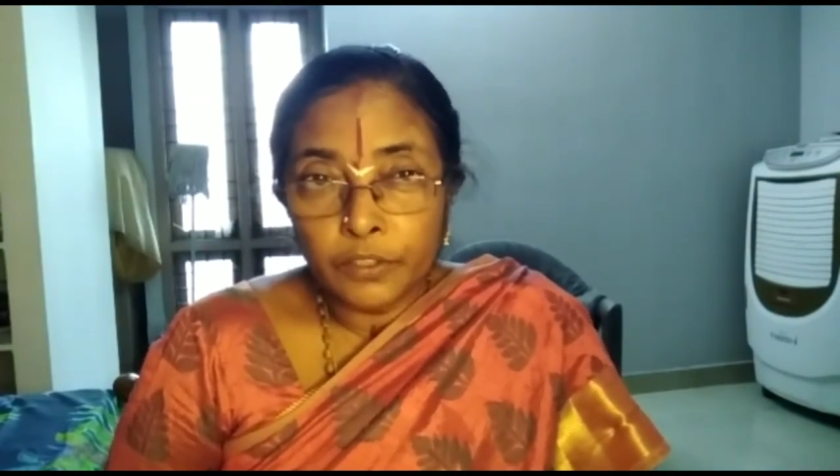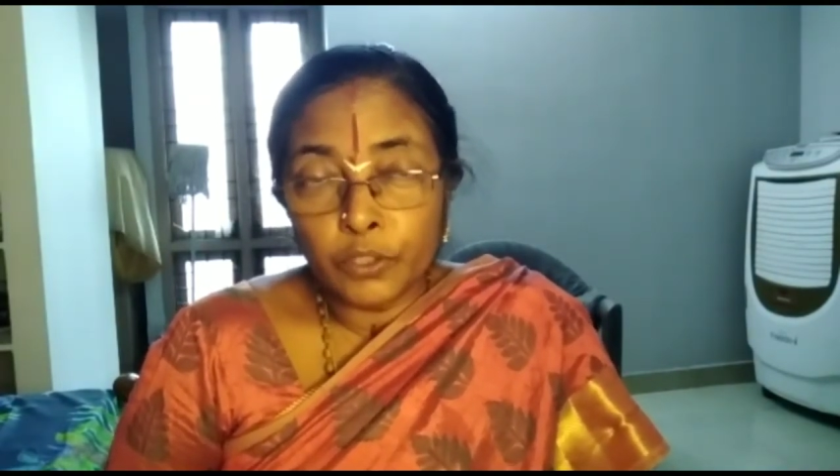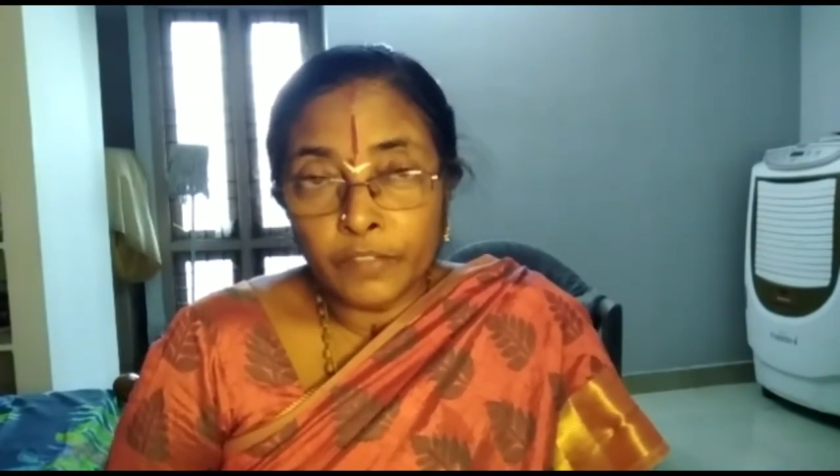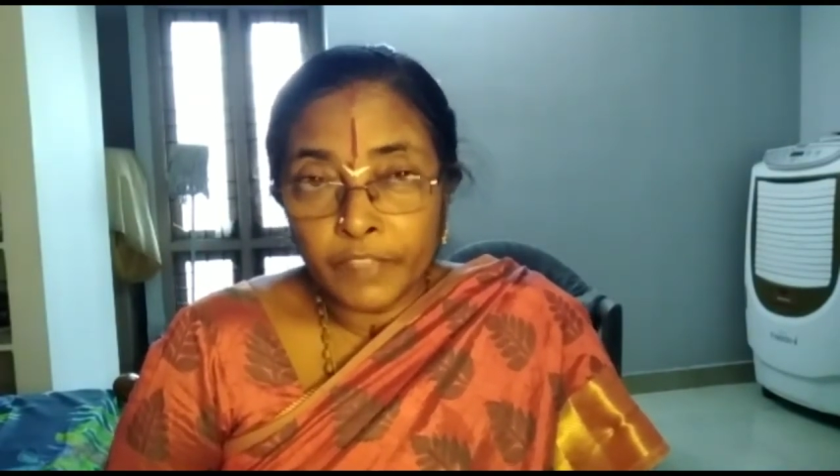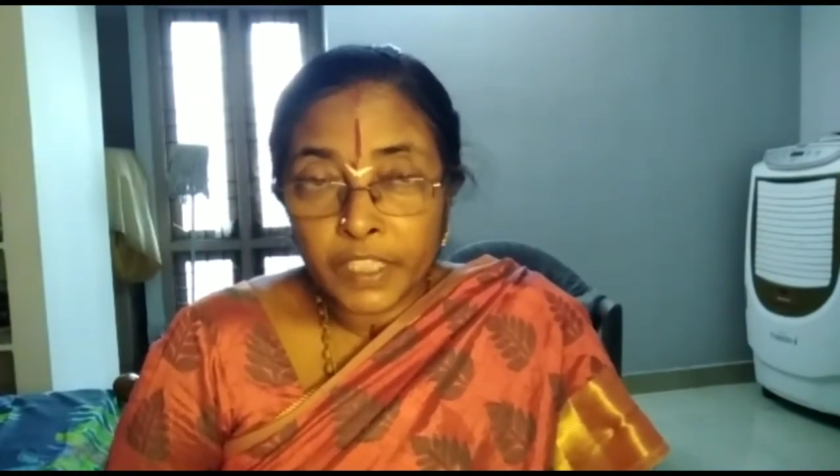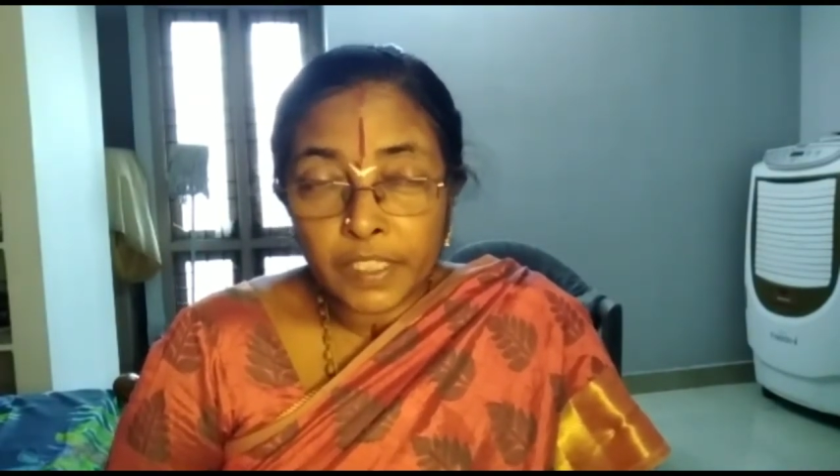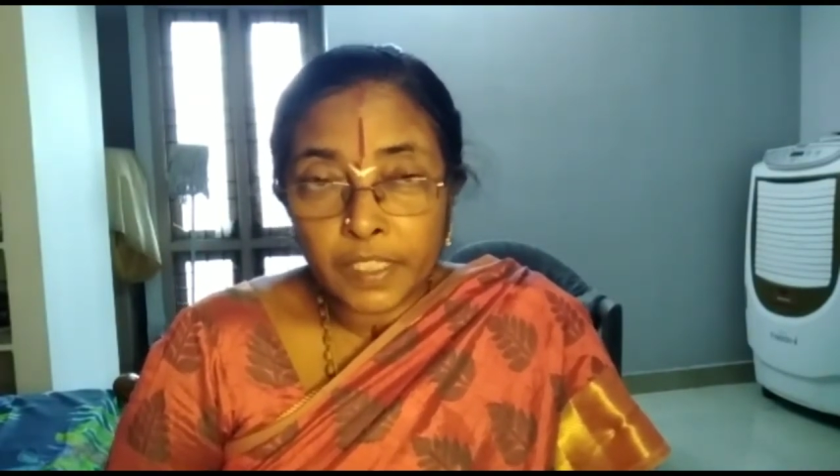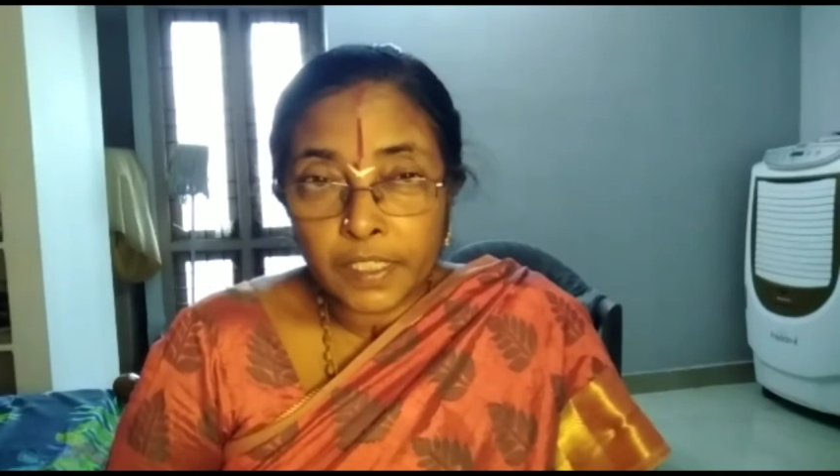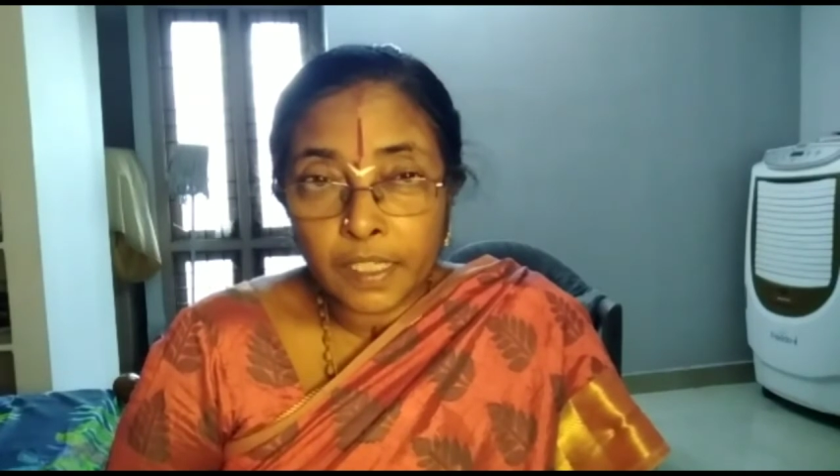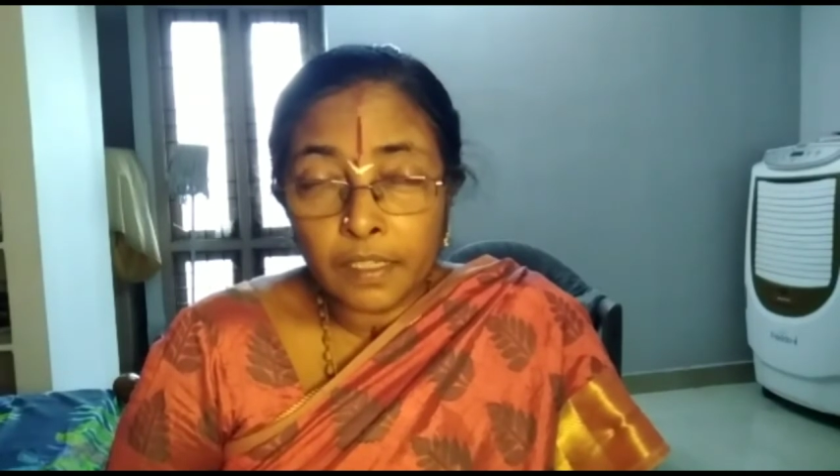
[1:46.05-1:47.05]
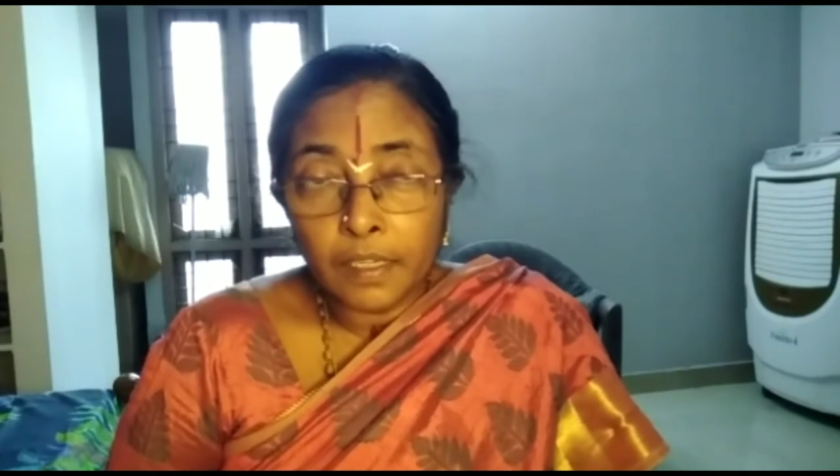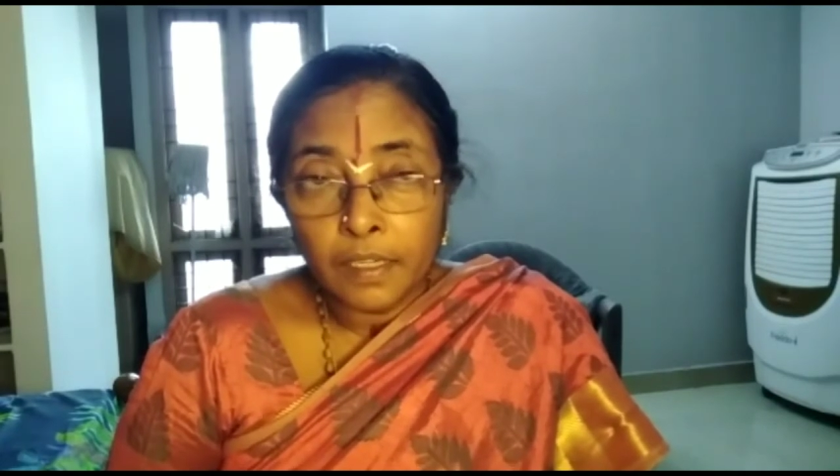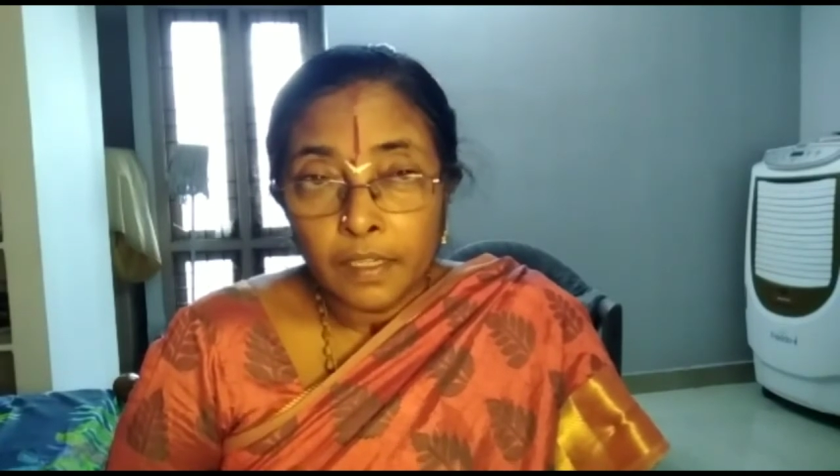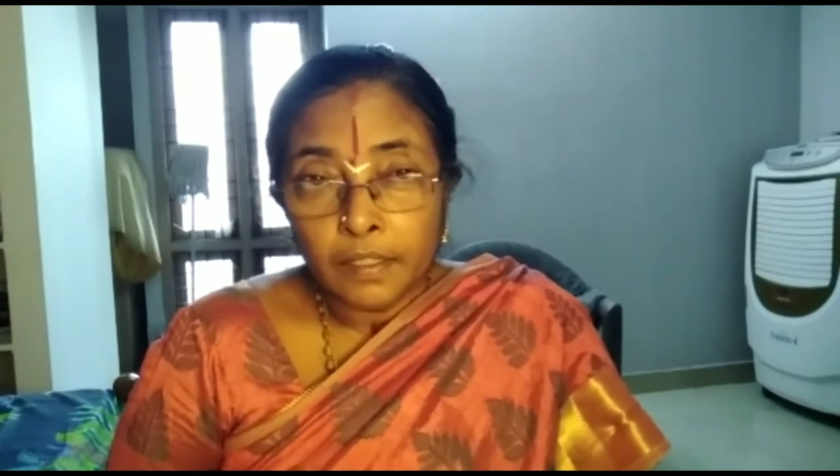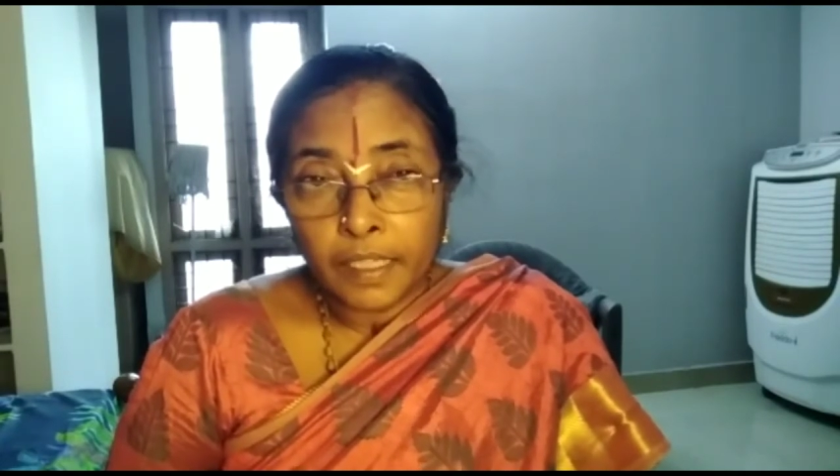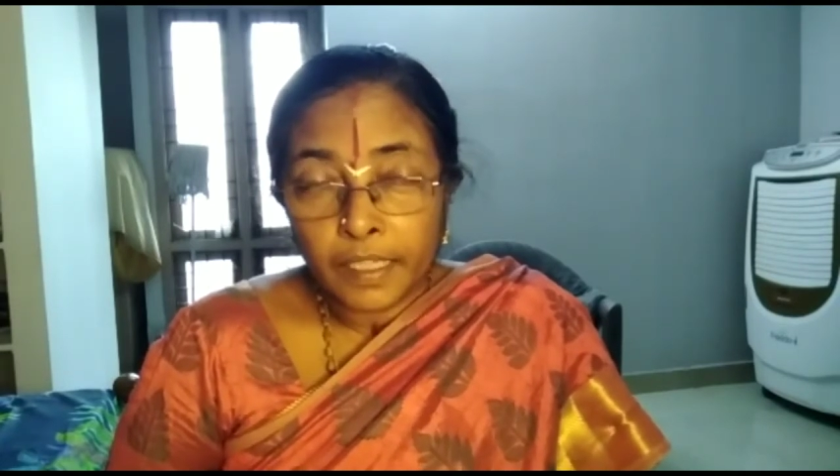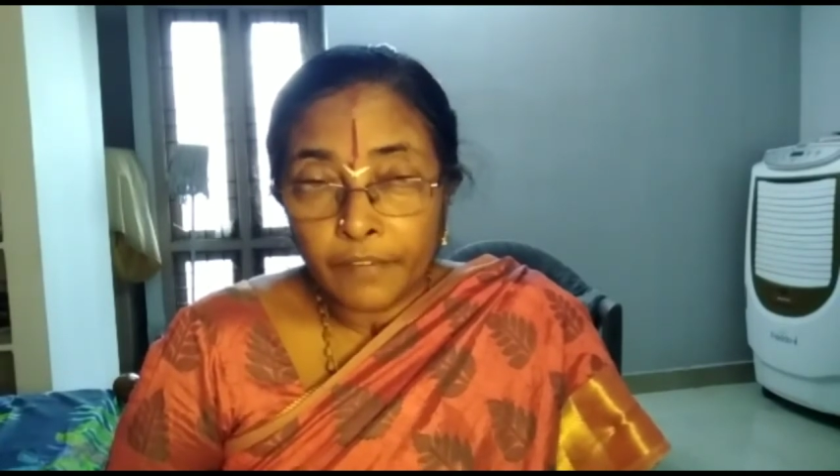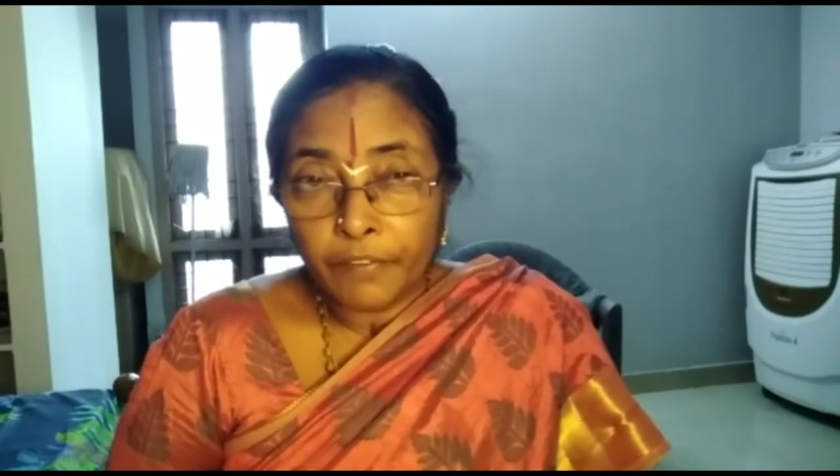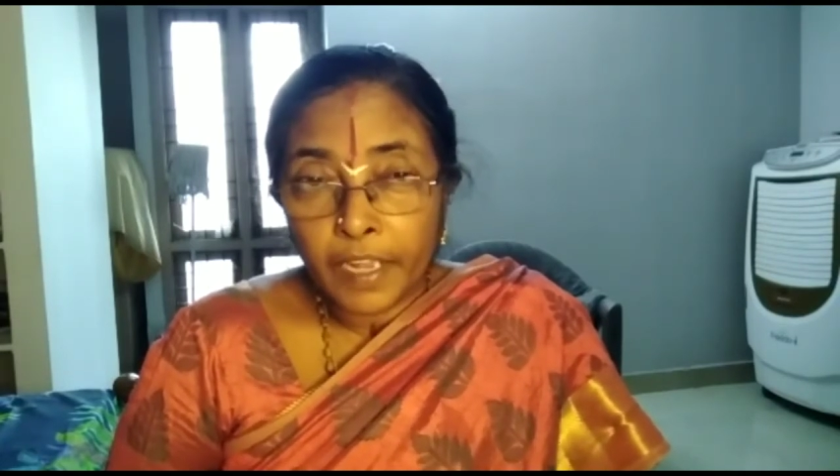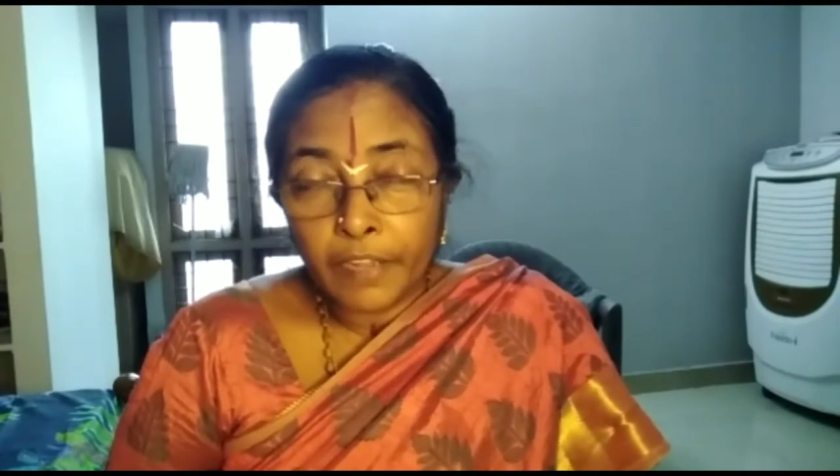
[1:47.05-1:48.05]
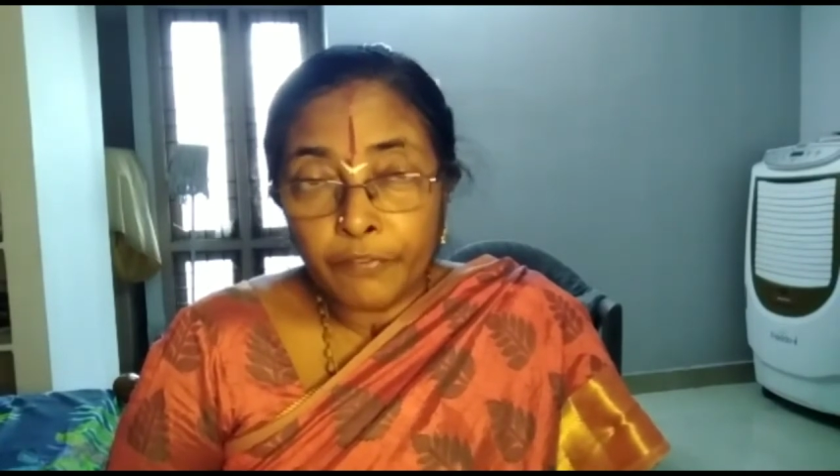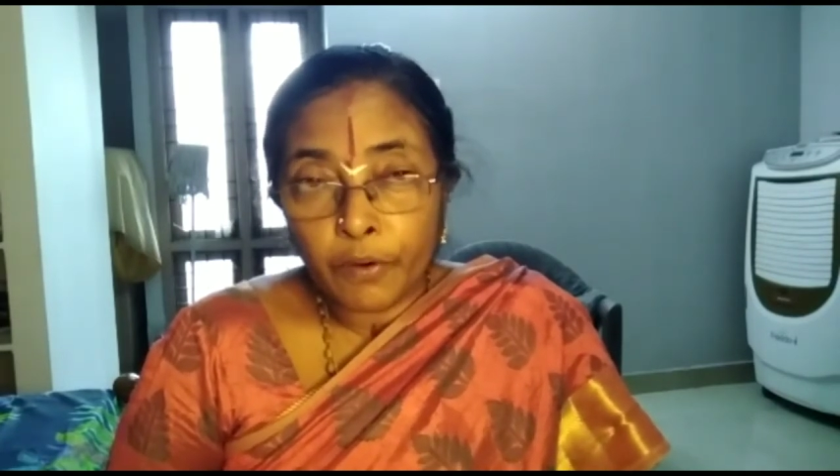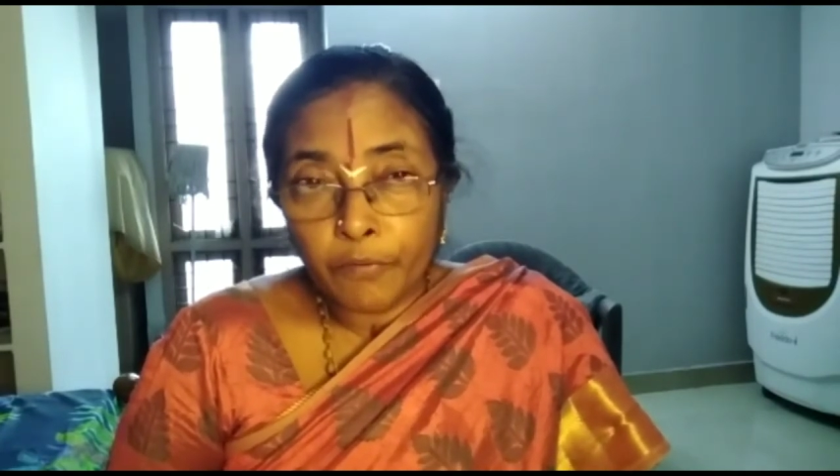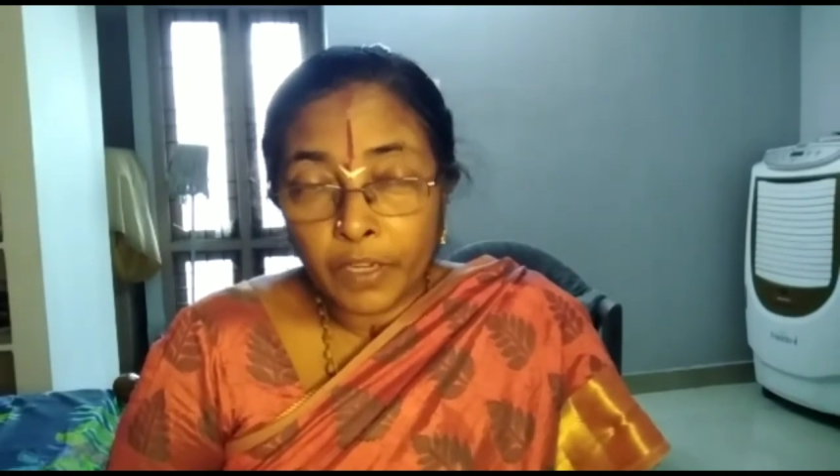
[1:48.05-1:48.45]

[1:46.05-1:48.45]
During winter season, they can fly from